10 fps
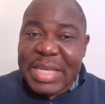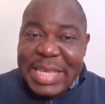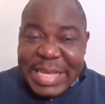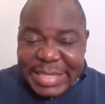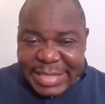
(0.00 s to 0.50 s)

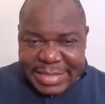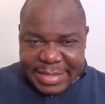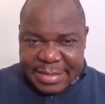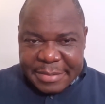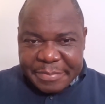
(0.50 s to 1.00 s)
EDT.
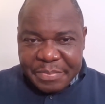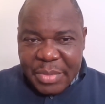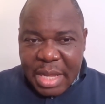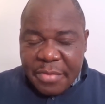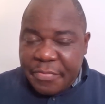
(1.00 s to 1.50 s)

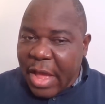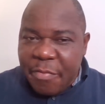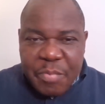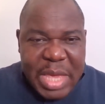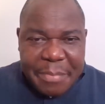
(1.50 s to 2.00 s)

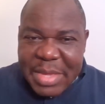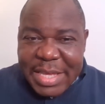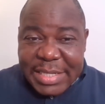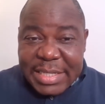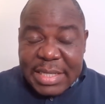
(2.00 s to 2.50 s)
5 p.m.
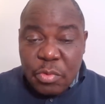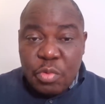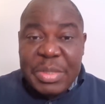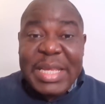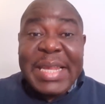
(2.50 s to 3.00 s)
EDT will
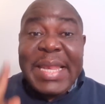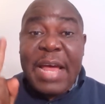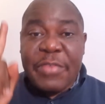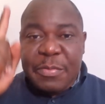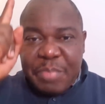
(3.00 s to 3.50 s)
be
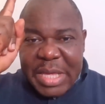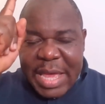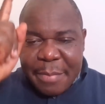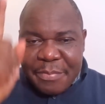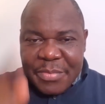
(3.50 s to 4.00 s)
11
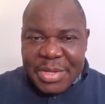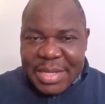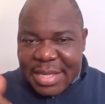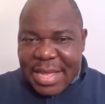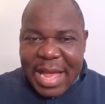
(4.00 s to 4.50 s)
p.m.
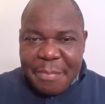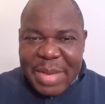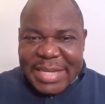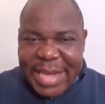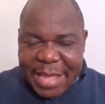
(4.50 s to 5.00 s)

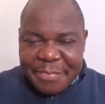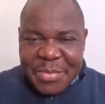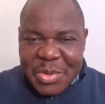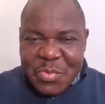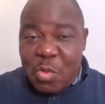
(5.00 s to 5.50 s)
Amber time.
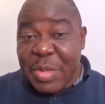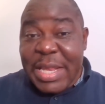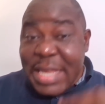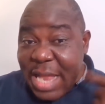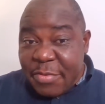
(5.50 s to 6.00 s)
Will be
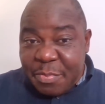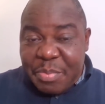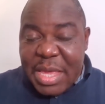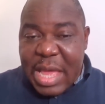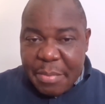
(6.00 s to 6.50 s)
11
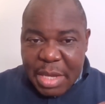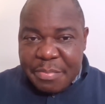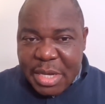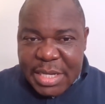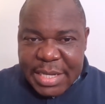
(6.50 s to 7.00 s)
p.m. in
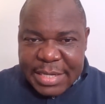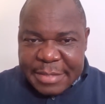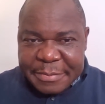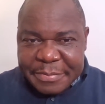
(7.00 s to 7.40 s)
Berlin.